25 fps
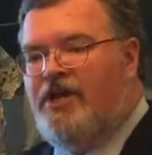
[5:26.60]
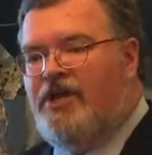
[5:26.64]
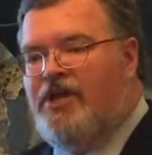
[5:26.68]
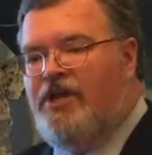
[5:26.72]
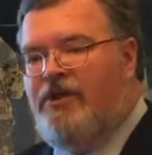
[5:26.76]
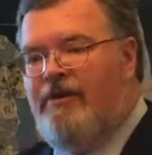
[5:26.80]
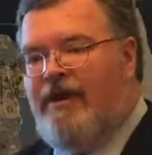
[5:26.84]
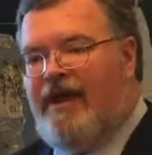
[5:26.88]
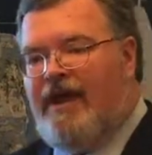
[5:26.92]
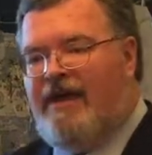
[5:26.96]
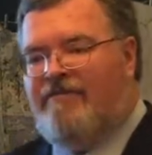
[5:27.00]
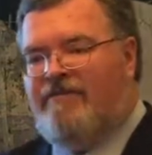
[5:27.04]

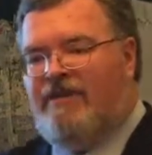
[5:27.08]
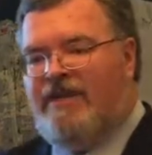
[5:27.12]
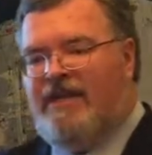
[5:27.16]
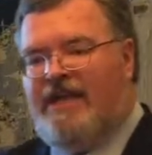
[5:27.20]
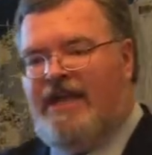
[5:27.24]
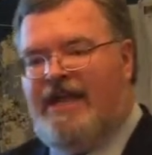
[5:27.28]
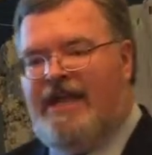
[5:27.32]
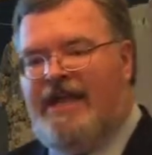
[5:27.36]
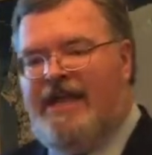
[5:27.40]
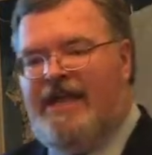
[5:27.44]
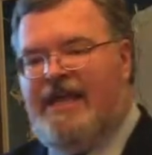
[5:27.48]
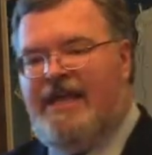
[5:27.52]
you have a
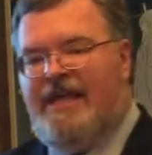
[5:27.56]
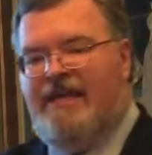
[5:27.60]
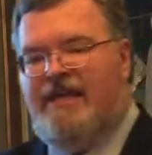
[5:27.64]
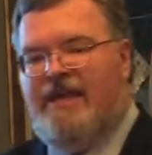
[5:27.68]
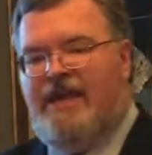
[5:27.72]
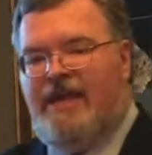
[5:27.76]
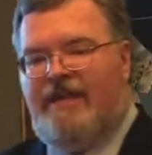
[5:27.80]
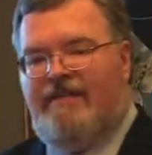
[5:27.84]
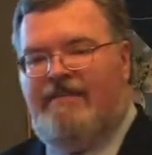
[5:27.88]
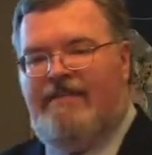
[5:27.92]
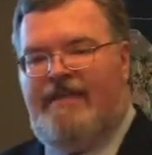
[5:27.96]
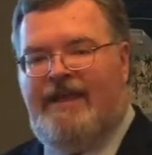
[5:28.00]

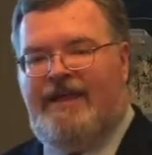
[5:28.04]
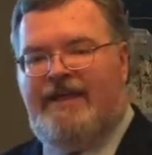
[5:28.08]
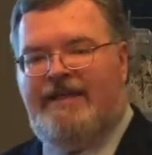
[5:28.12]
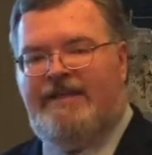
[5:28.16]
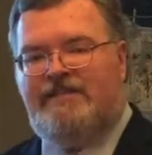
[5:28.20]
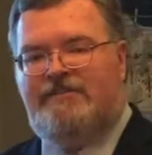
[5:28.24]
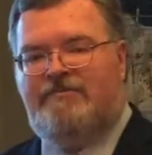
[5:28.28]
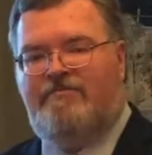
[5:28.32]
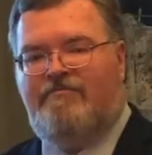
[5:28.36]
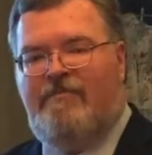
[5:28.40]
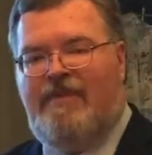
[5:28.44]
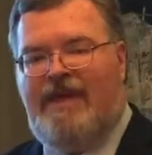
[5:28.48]
need that
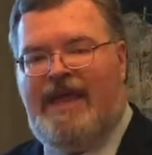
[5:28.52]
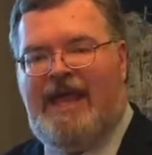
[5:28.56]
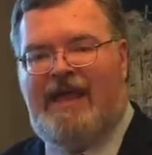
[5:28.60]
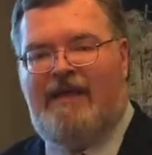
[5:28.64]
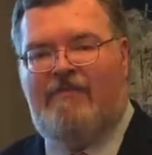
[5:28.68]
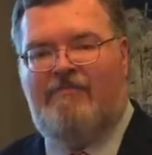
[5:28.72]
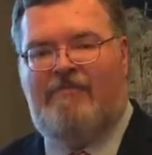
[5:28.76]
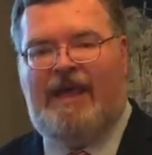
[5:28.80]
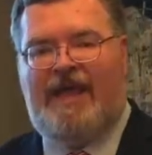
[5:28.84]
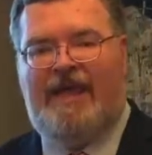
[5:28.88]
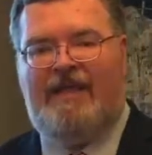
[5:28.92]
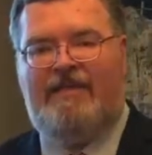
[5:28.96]
is
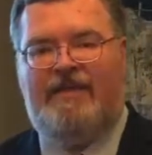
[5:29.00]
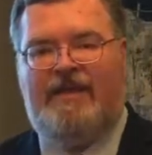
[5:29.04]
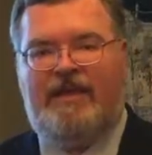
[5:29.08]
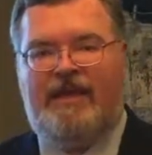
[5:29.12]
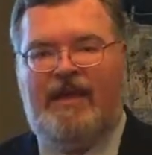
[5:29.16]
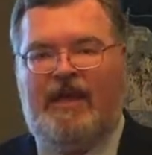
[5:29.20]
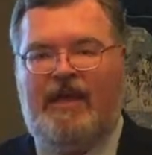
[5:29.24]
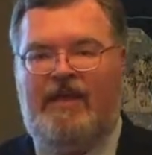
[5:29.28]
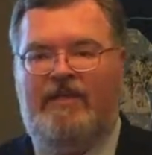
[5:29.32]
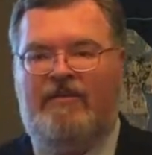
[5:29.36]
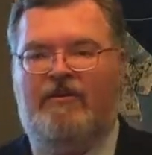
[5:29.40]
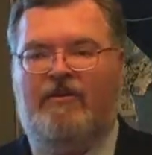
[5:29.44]
met by the
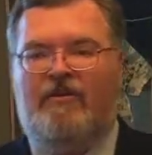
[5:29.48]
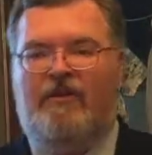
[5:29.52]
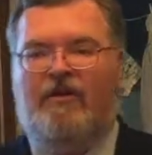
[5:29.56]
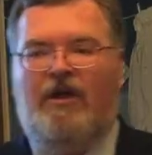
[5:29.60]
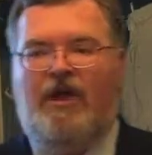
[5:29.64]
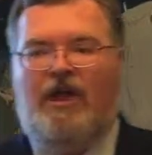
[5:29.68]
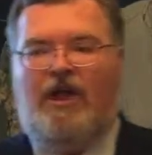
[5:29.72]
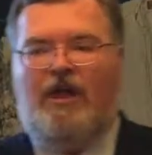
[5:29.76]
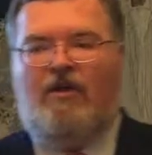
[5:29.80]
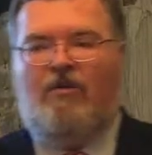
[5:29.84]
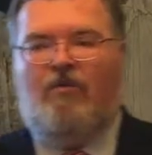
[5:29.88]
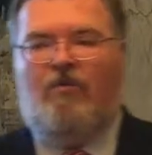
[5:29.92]

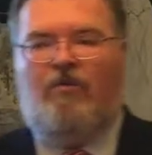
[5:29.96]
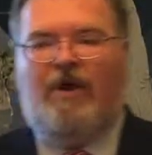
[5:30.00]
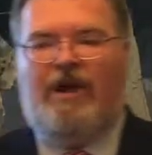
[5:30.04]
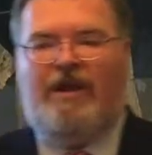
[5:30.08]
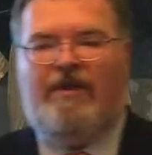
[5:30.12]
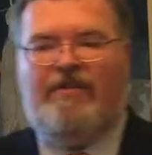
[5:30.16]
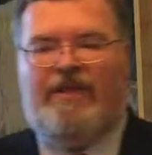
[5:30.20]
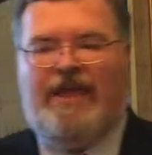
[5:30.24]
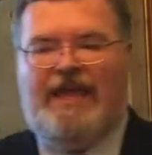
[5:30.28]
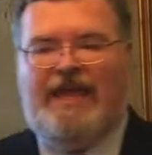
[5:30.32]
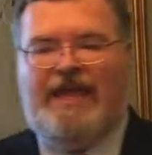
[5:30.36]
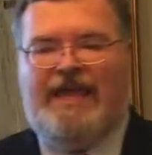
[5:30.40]
other
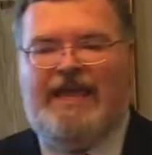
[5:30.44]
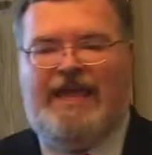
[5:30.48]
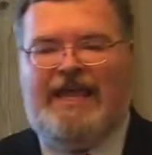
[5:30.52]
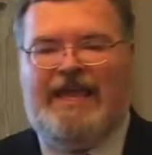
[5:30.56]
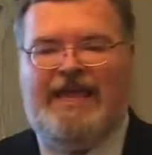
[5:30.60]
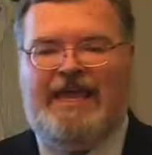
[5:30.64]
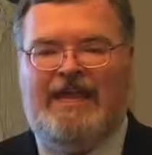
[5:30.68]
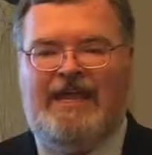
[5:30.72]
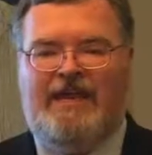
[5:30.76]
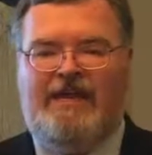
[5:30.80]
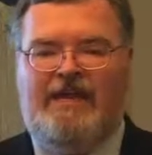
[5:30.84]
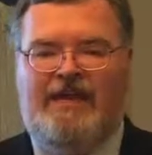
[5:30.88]
where they
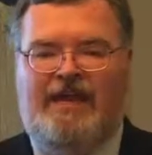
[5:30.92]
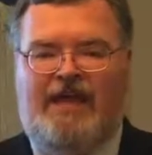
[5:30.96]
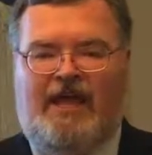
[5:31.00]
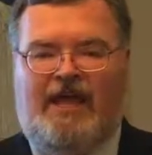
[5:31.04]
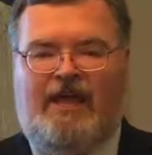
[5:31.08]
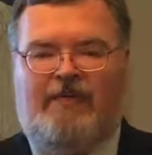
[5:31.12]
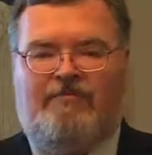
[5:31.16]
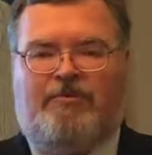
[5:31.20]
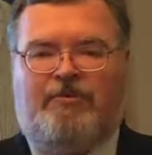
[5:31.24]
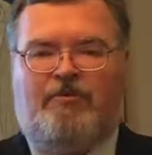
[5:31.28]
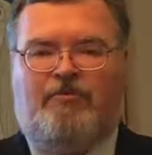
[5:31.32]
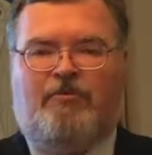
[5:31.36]
end
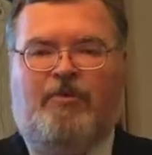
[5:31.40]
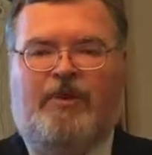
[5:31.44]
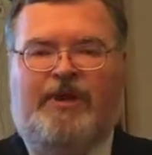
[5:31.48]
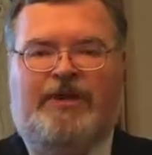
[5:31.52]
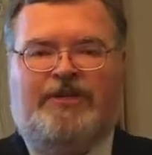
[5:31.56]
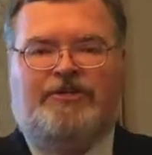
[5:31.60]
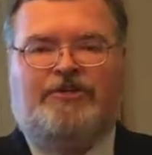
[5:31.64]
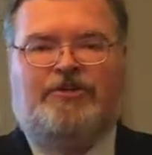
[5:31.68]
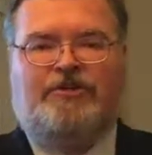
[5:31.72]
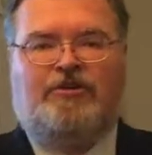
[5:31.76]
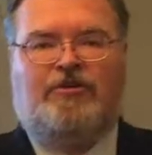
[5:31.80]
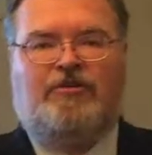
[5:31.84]
up
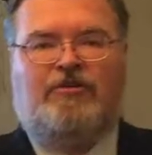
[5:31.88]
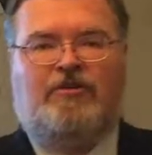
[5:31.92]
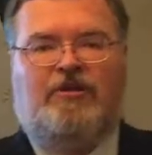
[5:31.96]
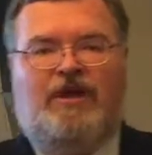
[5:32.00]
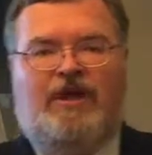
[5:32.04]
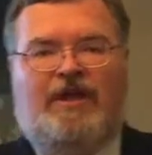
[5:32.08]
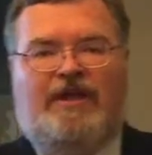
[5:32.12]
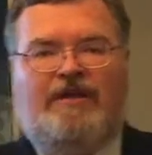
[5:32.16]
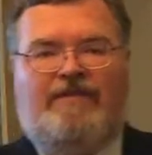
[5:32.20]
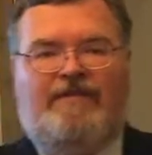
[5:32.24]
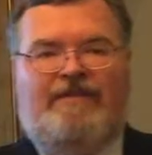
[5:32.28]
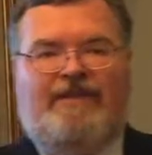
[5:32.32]

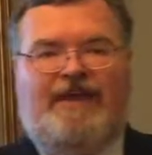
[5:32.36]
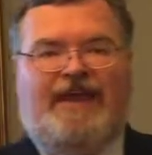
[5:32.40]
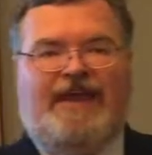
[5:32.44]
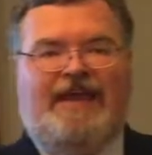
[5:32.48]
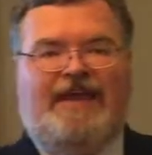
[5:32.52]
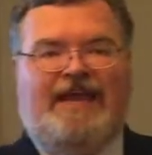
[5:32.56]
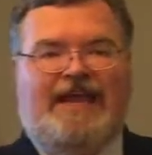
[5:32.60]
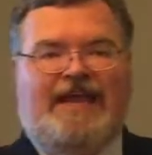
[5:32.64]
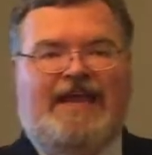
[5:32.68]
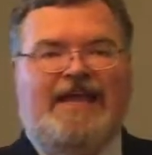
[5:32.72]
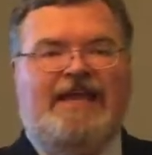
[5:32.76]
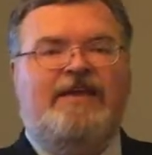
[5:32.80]
richer
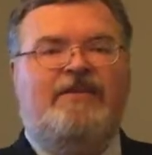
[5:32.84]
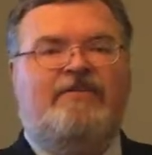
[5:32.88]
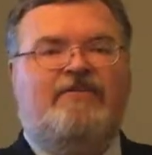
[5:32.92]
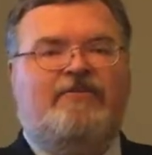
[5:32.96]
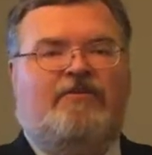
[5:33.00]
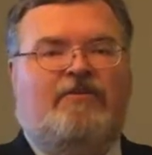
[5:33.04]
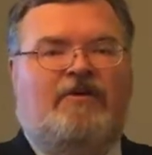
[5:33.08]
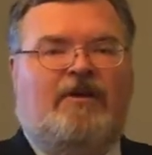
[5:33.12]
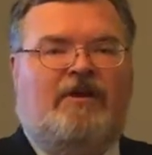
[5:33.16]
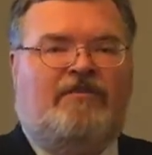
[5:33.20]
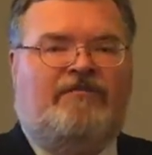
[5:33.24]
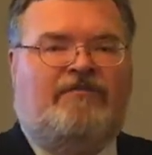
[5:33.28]
than
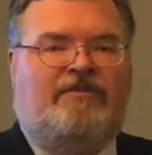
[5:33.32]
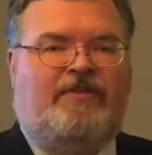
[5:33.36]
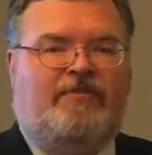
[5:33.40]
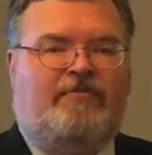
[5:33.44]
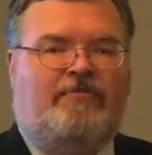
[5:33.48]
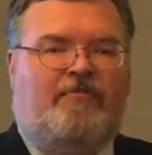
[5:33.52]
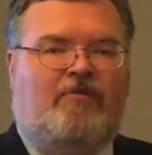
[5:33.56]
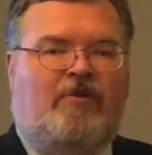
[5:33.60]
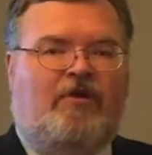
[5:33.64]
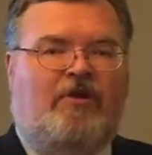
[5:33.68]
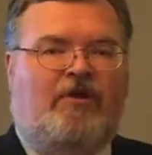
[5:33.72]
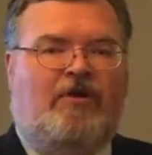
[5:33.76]
either of
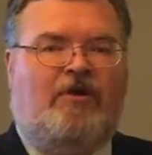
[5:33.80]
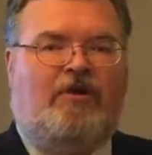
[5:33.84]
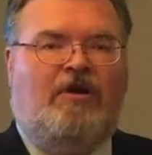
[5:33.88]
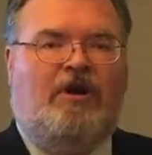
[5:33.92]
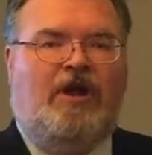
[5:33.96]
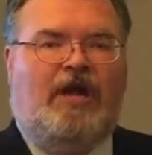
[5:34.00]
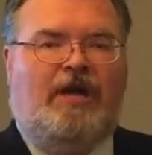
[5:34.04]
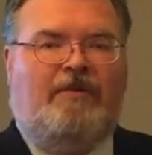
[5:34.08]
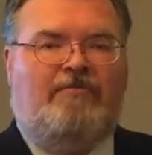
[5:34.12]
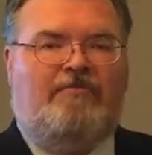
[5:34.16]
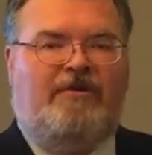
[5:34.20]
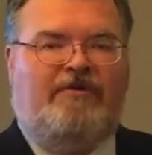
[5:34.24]
them
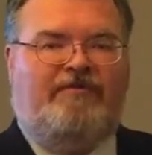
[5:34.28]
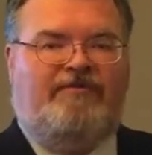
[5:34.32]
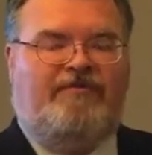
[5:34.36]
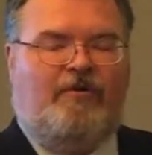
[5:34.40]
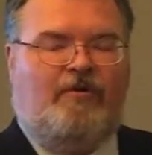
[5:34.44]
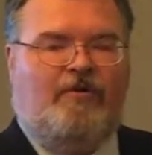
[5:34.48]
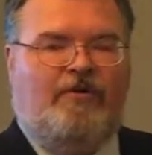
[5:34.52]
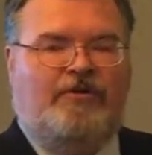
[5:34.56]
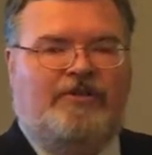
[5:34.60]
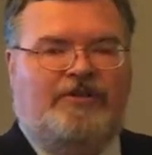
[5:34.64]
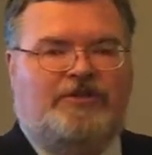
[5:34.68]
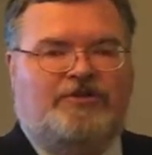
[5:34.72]
were
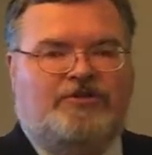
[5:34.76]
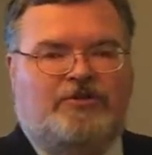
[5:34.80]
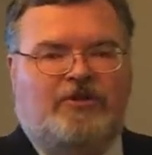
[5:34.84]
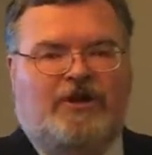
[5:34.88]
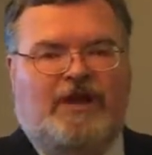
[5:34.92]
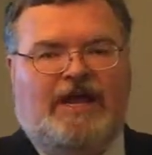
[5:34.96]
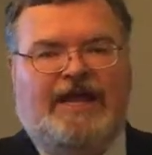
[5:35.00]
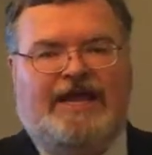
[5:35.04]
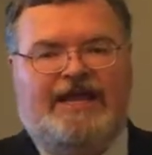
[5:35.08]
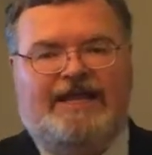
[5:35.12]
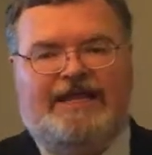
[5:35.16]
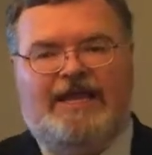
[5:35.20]
before the
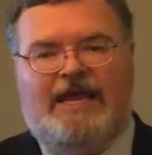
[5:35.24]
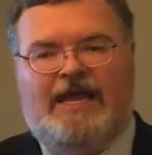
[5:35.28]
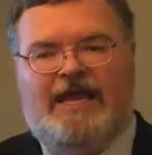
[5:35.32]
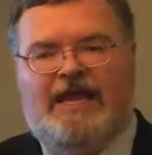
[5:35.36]
trade.